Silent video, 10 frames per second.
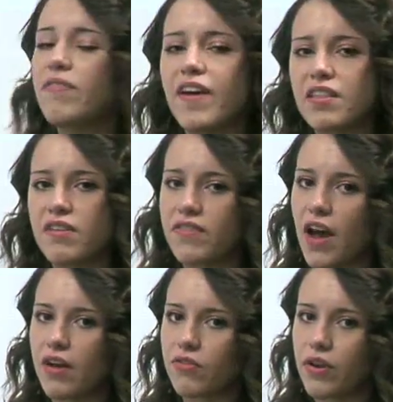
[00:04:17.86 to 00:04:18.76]
effective
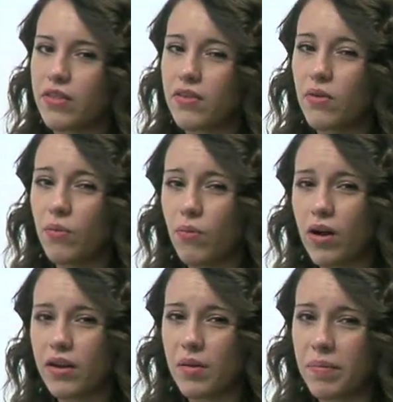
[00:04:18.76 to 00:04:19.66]
tax rates.
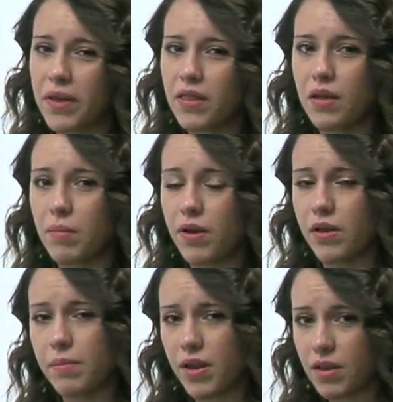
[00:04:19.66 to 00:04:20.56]
One complaint that
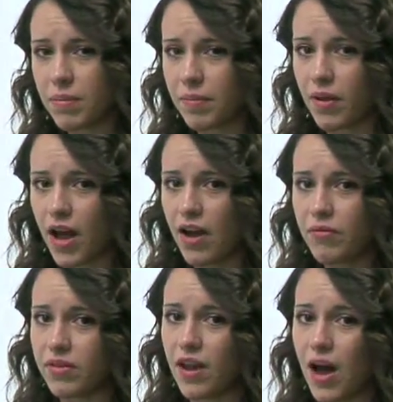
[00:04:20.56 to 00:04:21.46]
my, many people have
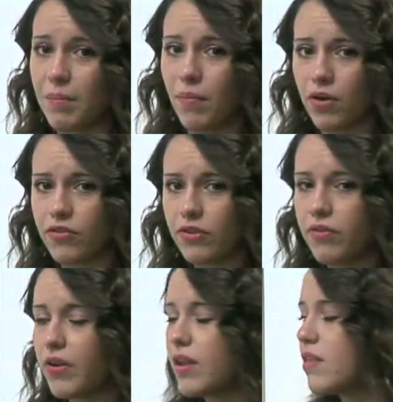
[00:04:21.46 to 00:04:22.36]
with top
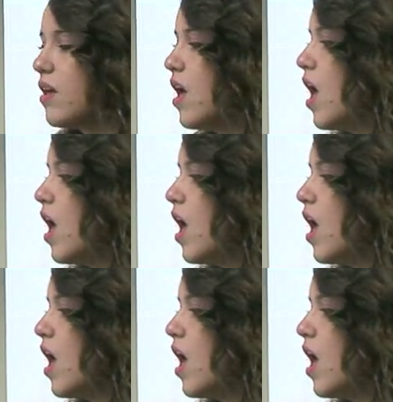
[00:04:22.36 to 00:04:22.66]
marginal rates